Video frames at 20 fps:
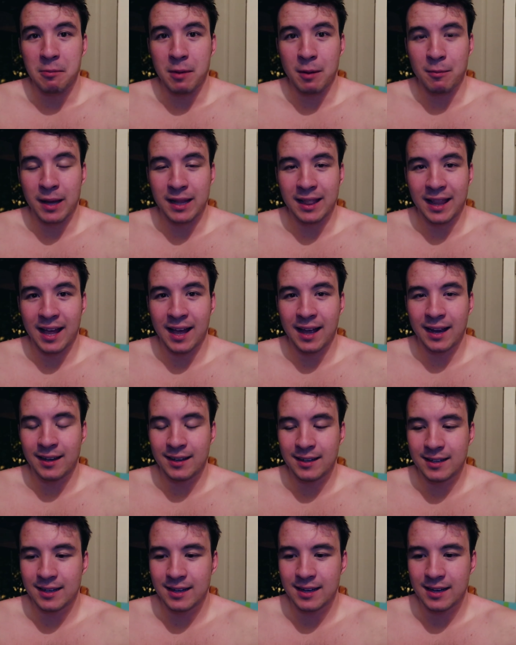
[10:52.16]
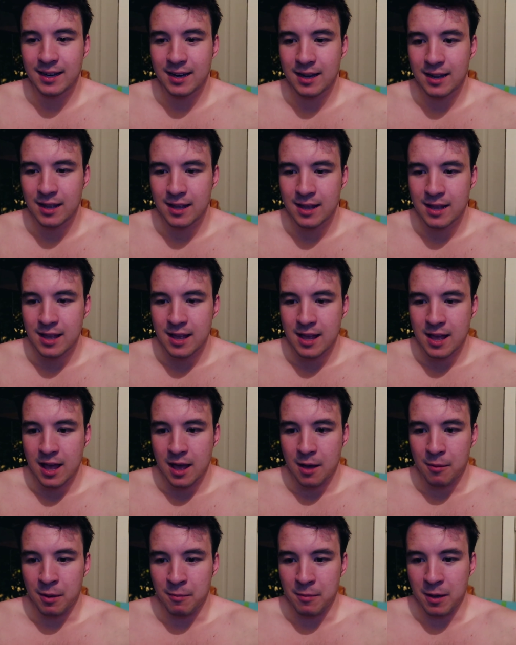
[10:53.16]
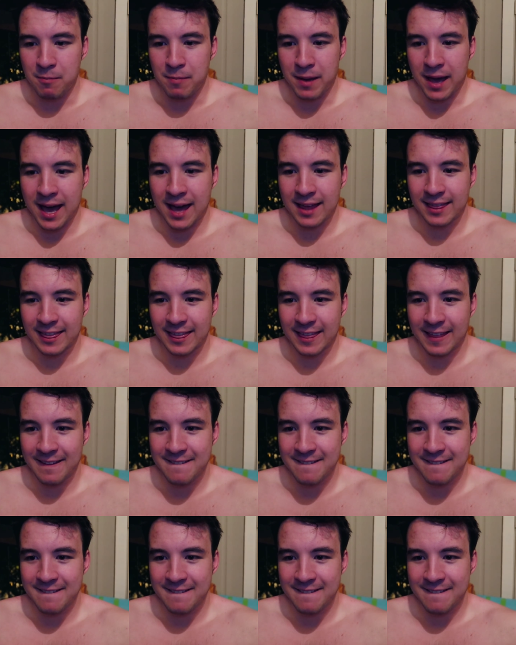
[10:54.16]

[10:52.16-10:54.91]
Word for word: I'm on my line, I'm on my path,